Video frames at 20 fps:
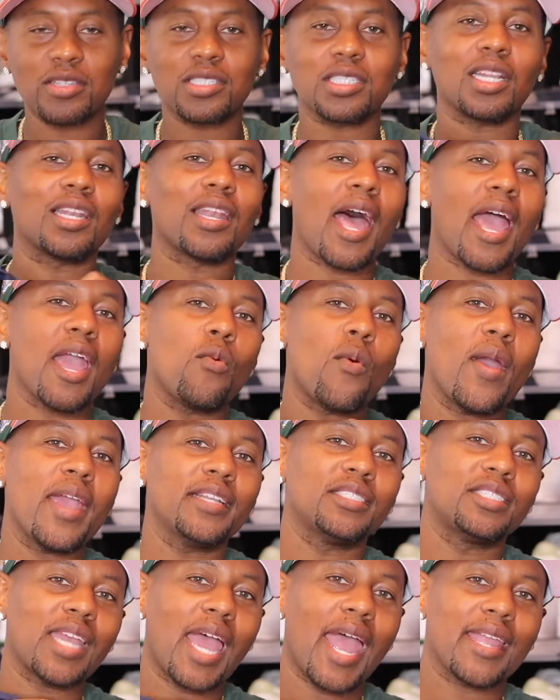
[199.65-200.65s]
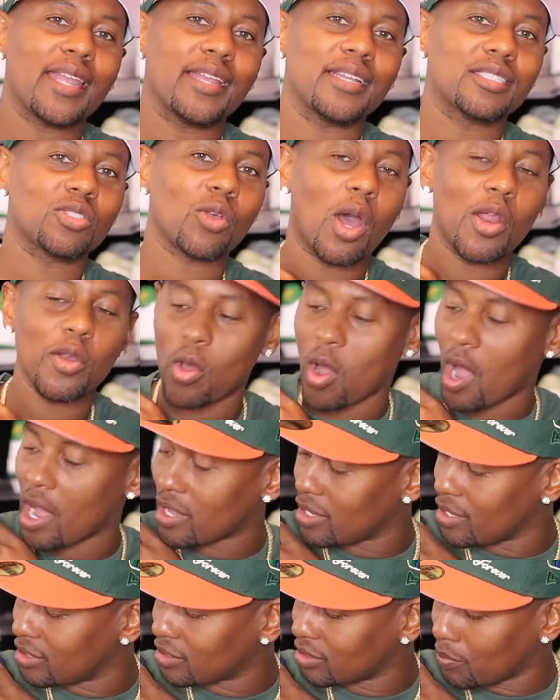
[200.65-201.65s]
it's a lightweight jacket, so I know I
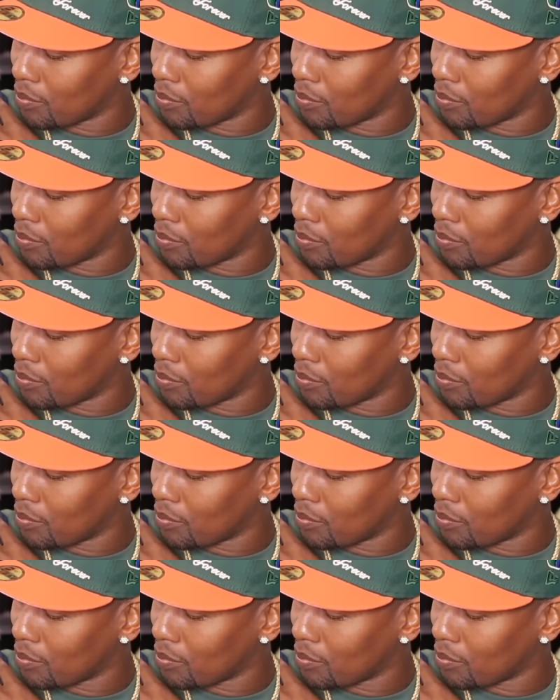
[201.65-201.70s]
can get